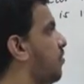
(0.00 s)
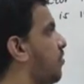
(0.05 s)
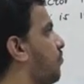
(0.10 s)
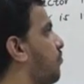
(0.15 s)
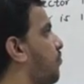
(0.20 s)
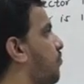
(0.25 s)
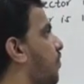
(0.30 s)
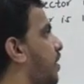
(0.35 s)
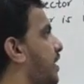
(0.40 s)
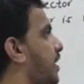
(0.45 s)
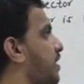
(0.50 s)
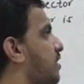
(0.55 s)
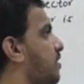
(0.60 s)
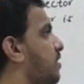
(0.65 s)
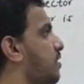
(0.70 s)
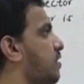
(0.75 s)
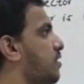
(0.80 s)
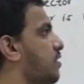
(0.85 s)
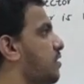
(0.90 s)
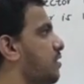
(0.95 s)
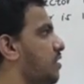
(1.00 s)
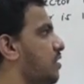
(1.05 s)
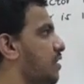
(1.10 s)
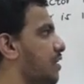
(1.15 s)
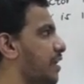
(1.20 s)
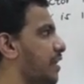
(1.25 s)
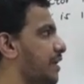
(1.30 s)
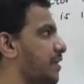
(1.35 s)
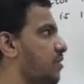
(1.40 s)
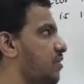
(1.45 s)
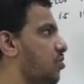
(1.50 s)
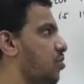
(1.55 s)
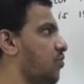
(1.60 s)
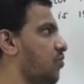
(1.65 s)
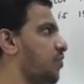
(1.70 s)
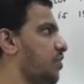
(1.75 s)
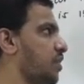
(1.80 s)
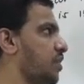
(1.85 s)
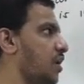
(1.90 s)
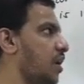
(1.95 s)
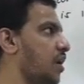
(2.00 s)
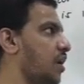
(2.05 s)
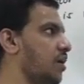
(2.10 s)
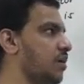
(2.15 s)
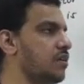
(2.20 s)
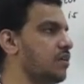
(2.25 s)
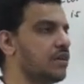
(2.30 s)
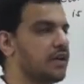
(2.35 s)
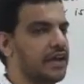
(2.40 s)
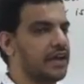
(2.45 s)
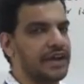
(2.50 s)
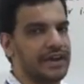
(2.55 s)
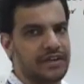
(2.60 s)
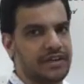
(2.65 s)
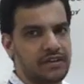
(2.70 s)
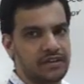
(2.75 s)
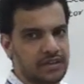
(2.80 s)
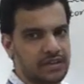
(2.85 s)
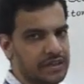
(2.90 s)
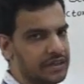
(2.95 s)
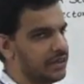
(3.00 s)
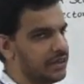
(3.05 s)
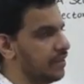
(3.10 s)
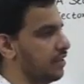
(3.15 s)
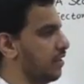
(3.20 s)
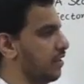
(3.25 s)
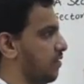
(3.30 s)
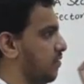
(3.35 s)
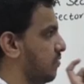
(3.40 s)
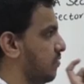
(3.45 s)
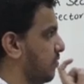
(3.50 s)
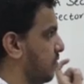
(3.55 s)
Find the length of an arc and area